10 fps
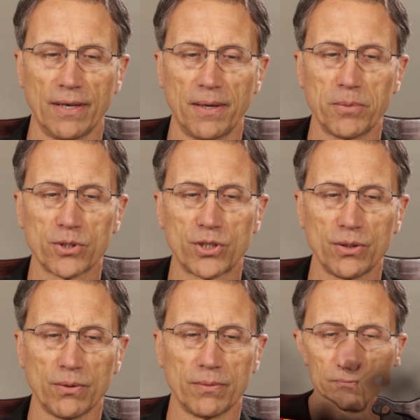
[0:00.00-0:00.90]
Number
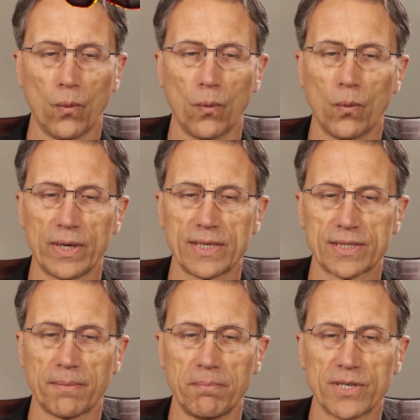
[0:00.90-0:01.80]
two, what
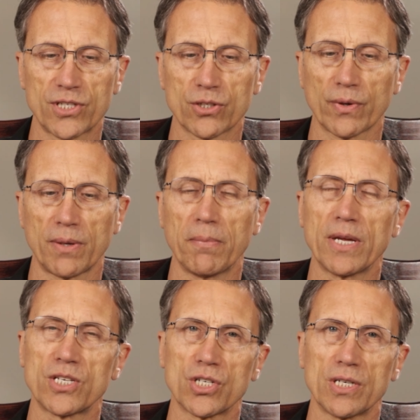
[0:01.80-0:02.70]
is the mystery
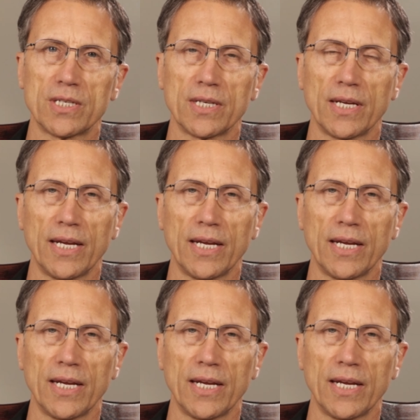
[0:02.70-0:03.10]
mentioned